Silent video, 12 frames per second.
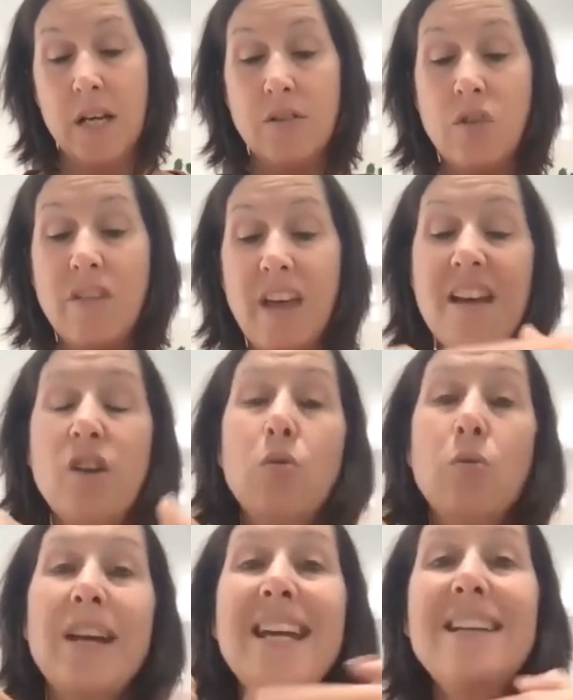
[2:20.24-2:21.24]
So they
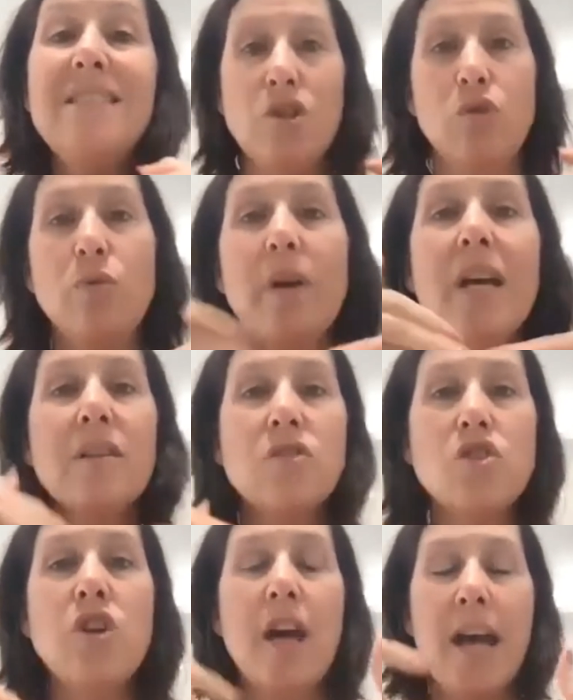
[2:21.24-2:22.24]
agree to
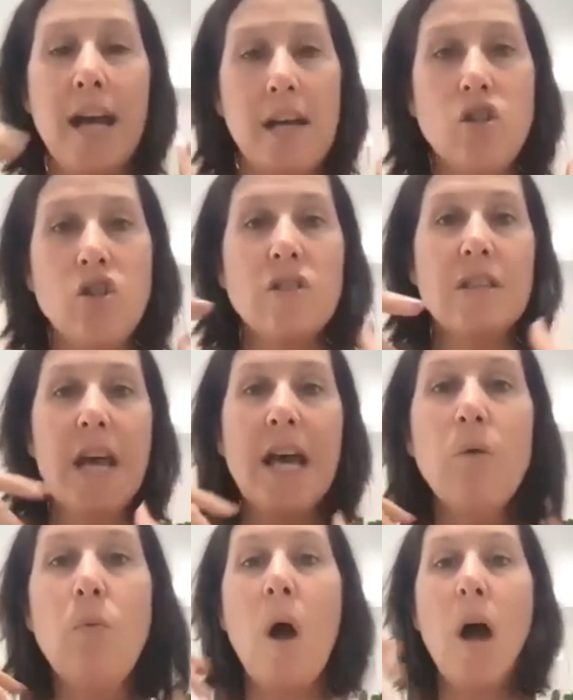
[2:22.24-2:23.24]
exchange. You
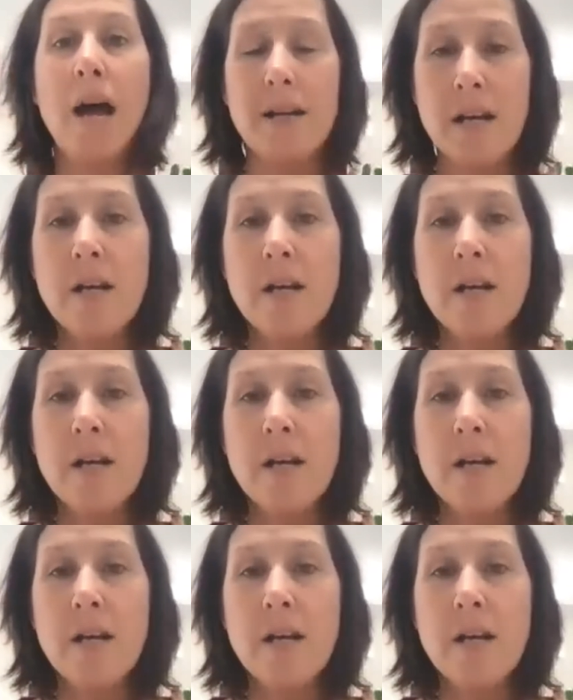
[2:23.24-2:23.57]
say, right,